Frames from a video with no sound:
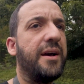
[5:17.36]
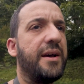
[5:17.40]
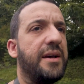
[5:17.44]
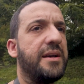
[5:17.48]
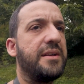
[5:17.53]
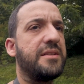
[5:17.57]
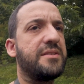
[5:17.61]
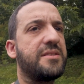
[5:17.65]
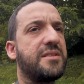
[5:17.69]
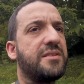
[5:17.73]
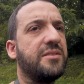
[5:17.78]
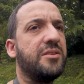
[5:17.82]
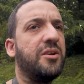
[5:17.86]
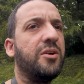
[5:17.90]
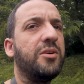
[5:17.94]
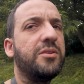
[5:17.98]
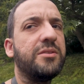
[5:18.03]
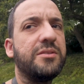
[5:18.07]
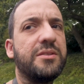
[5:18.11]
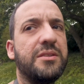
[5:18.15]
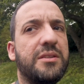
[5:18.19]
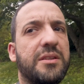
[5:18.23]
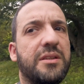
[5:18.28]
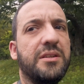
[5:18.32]
it's
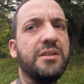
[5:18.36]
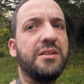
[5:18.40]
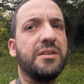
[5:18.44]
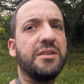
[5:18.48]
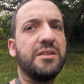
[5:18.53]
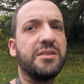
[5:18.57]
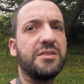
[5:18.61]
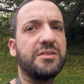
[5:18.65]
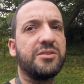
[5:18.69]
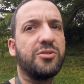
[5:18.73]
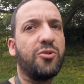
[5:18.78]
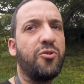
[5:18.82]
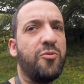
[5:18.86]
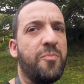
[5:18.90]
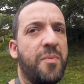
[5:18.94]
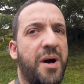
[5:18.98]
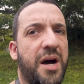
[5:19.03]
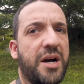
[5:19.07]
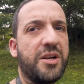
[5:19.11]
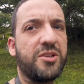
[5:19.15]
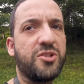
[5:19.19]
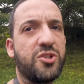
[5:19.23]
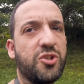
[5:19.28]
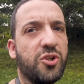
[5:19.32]
not so
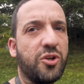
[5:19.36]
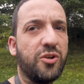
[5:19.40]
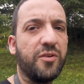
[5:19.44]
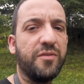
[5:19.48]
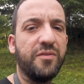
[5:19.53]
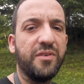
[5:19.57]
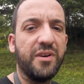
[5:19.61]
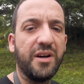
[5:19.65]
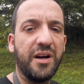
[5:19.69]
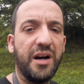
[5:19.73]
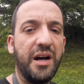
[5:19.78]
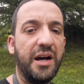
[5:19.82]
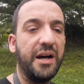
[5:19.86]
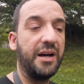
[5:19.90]
much of